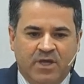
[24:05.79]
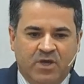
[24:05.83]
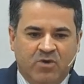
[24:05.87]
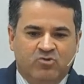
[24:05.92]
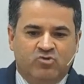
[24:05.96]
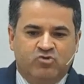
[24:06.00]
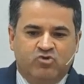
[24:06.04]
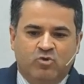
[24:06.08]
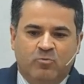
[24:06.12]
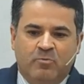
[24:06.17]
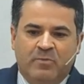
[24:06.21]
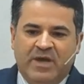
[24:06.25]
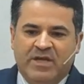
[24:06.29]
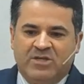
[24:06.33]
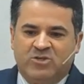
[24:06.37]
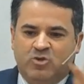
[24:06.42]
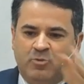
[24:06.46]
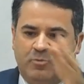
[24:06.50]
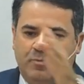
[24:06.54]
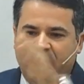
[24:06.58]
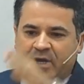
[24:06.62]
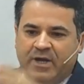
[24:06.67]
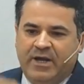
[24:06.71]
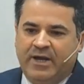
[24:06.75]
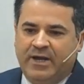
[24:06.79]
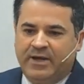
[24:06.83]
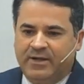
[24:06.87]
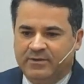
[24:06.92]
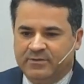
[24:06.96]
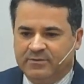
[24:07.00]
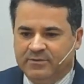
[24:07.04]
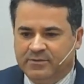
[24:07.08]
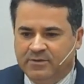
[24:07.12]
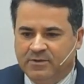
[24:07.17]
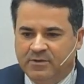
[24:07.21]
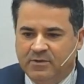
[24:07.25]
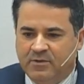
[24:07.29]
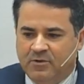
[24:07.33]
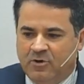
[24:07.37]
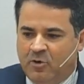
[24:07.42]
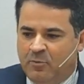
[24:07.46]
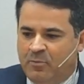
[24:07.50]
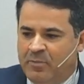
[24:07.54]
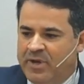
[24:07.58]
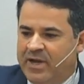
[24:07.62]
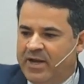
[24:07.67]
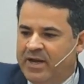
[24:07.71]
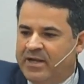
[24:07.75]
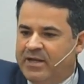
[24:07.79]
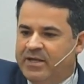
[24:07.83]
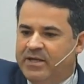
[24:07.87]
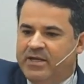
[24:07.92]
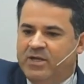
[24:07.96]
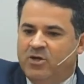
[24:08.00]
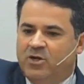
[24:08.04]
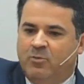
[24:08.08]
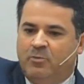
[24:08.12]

throughout the church, God starts to operate.